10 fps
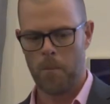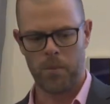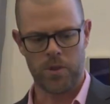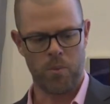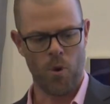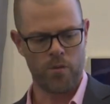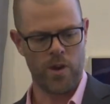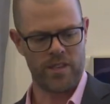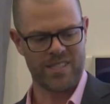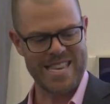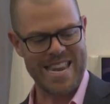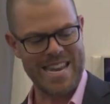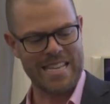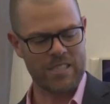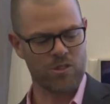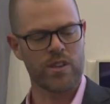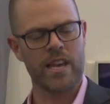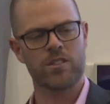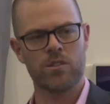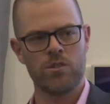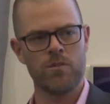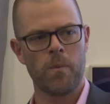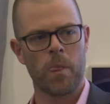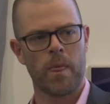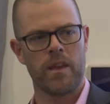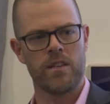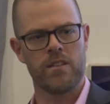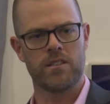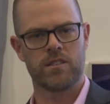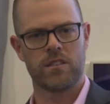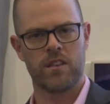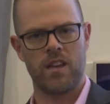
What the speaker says: But the point of where this needs to get to is